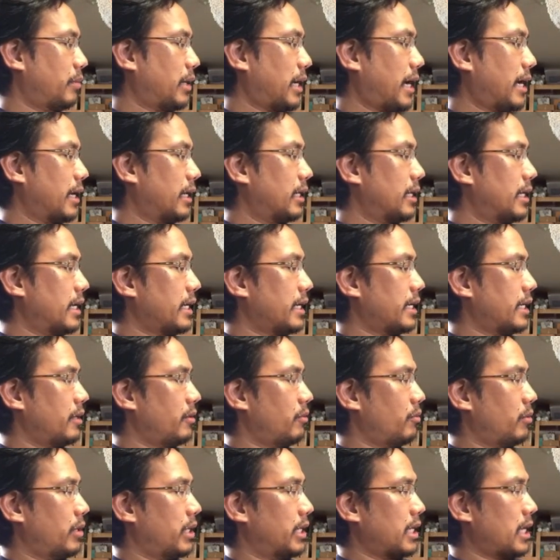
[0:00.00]
I like
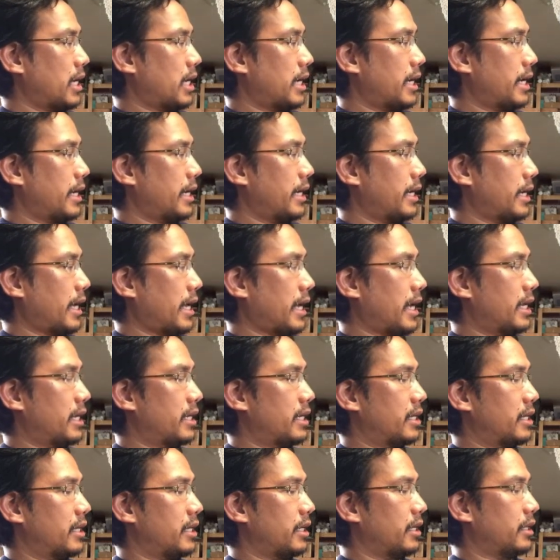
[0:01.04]
it when I
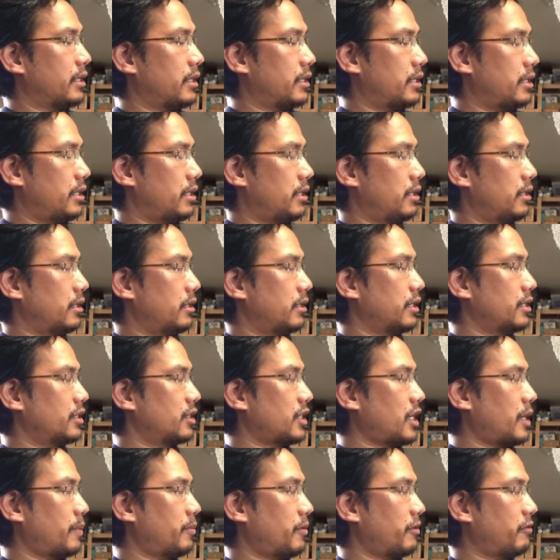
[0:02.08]
end it, the
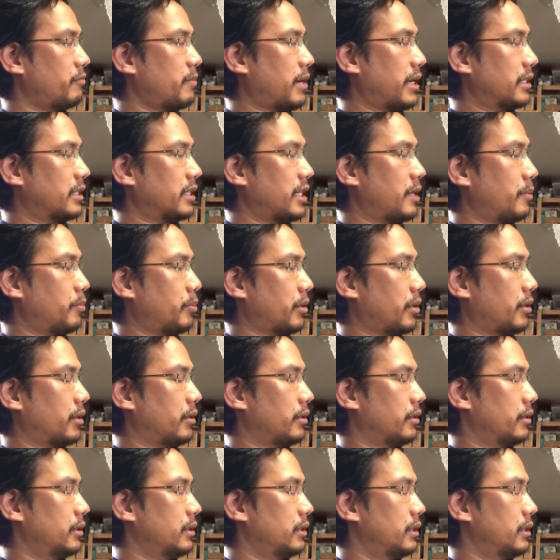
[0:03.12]
shape of my taper